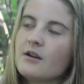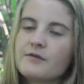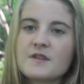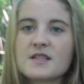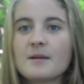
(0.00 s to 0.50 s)

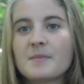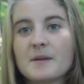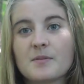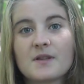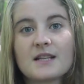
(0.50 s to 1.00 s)
For some
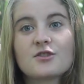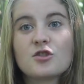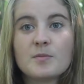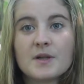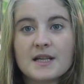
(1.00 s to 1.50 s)
people that's
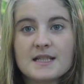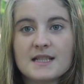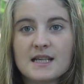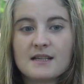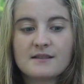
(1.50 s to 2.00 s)
super
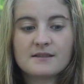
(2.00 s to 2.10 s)
easy.